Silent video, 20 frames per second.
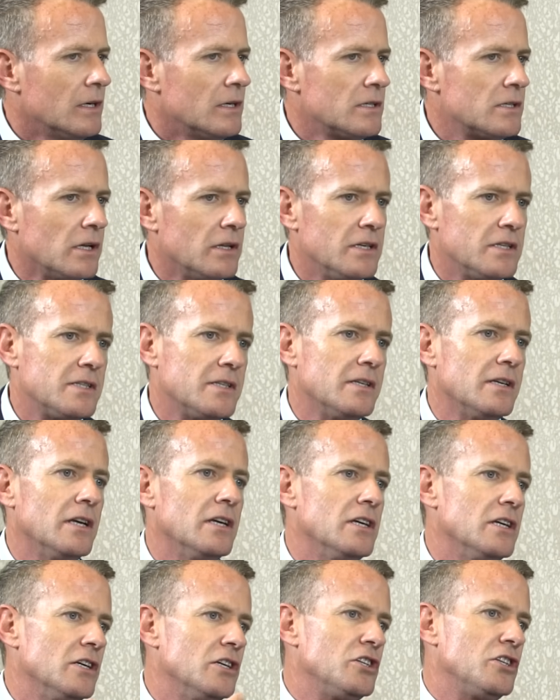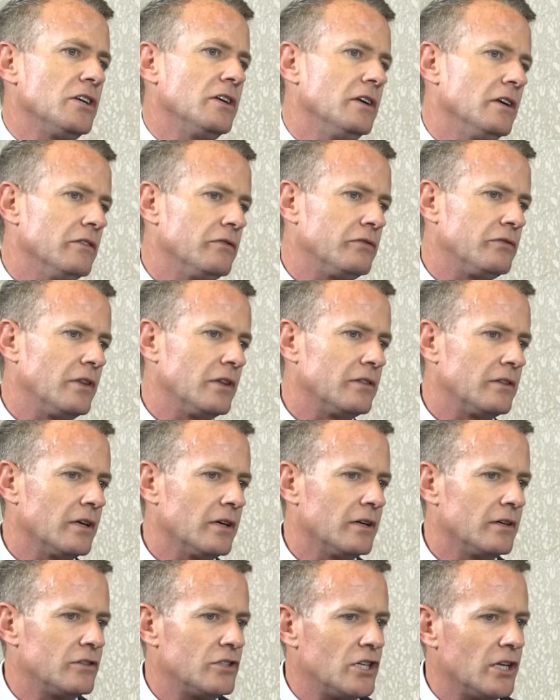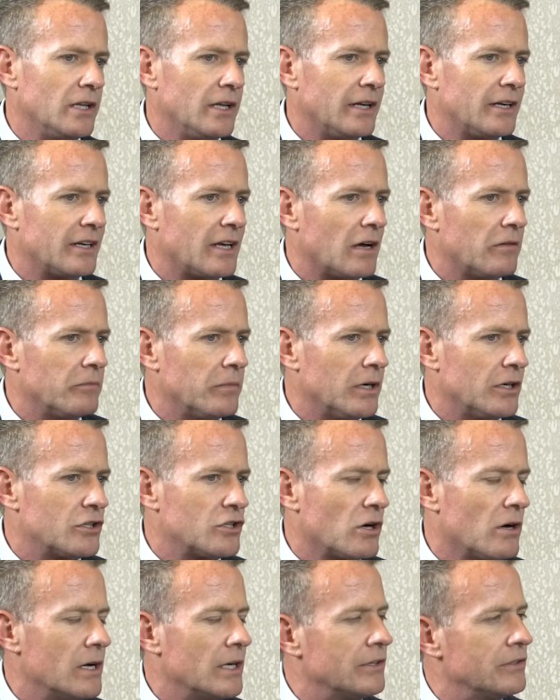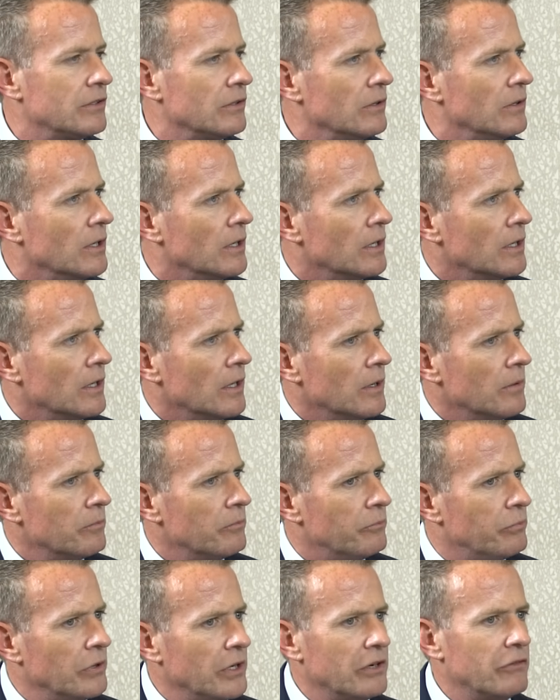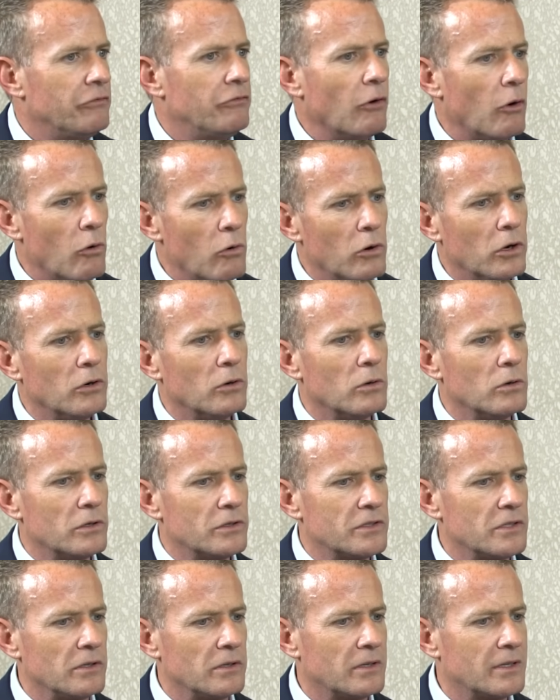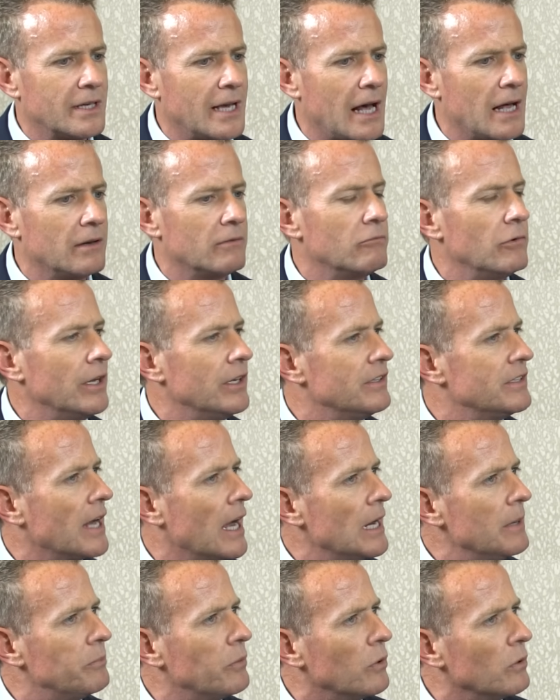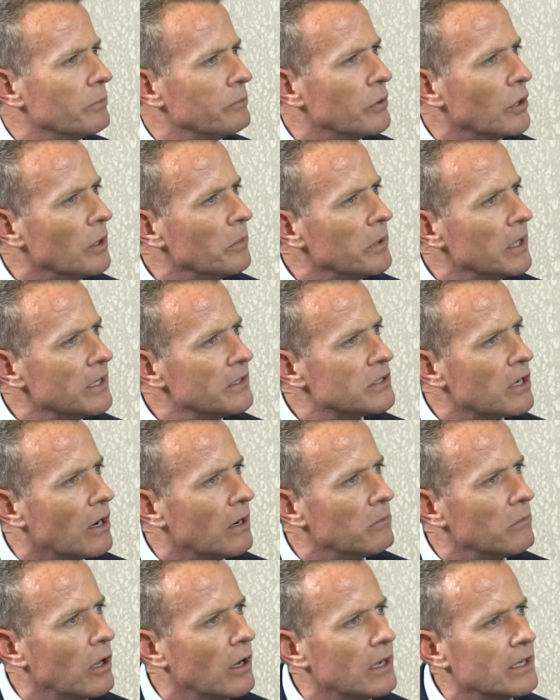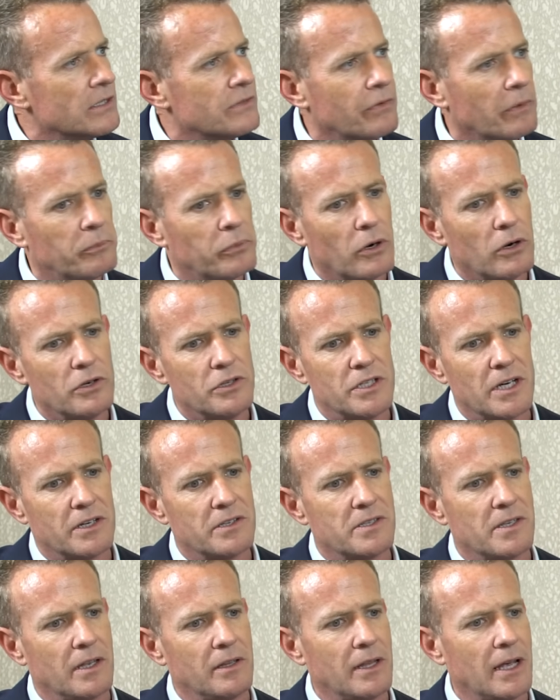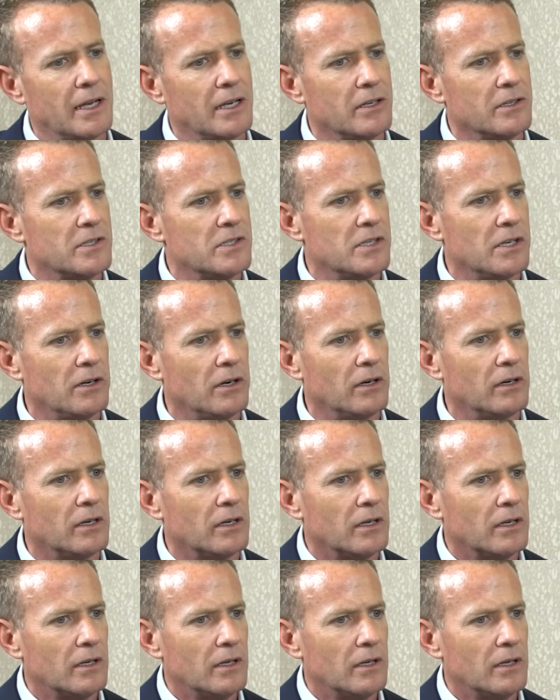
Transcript: So this is an initiative that the Chilean government are trying to bring forward or to cut red tape on permitting timelines for projects that they consider